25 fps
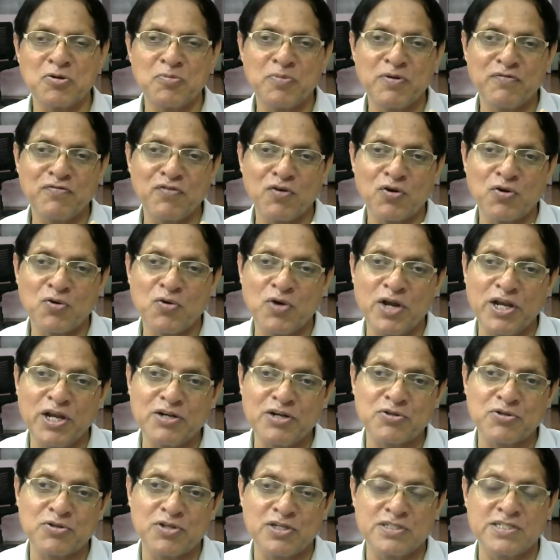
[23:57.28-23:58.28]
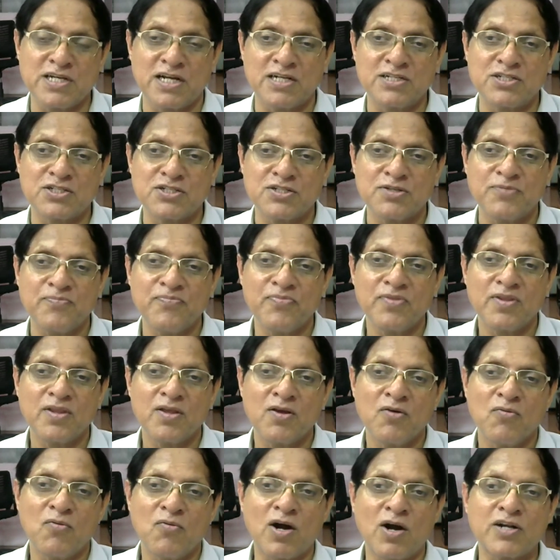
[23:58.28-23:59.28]
before going to the judge,
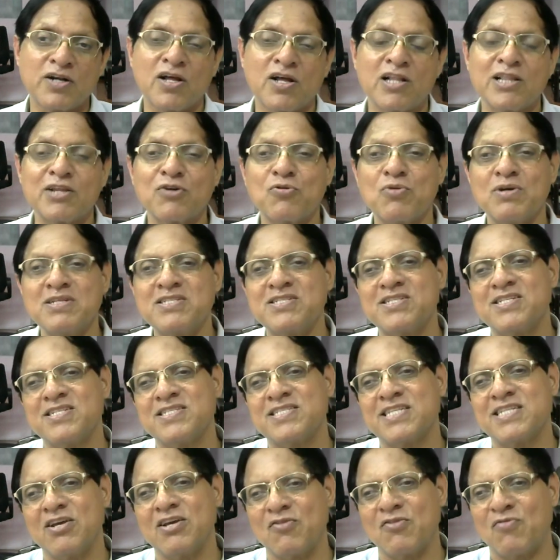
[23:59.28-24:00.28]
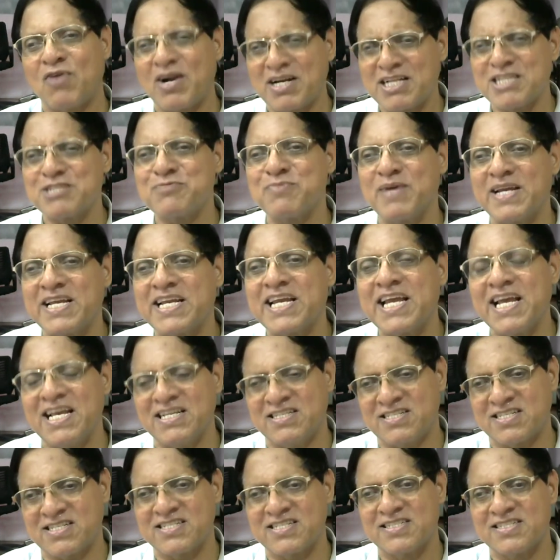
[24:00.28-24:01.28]
what all the questions there? What is my
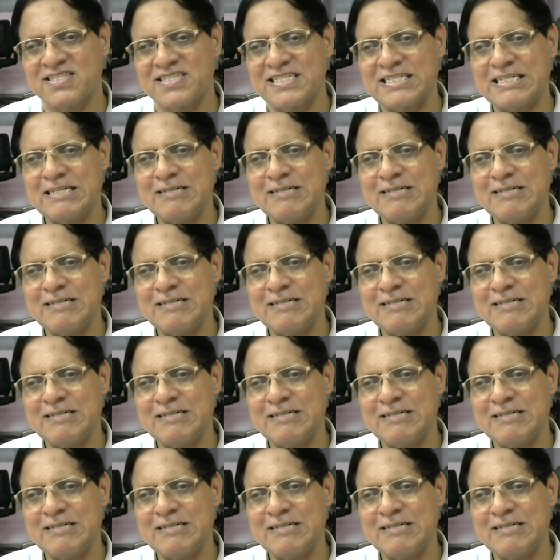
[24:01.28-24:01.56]
case?